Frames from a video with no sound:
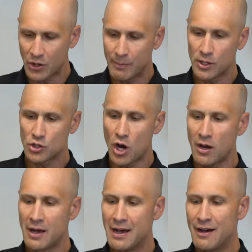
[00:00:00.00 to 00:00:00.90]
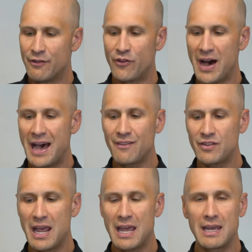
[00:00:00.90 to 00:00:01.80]
So I'm going to draw five
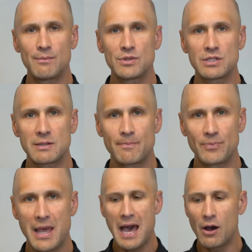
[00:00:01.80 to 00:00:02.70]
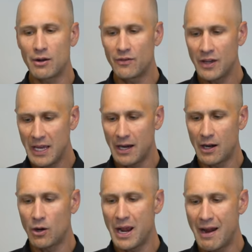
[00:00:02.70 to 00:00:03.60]
names out of
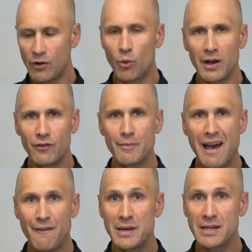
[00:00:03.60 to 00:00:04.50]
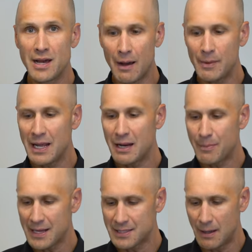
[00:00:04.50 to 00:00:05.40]
here. Every one of them have been nominated
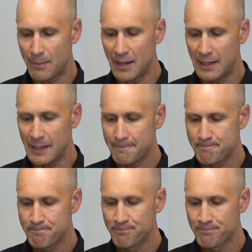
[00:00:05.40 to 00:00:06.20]
by somebody.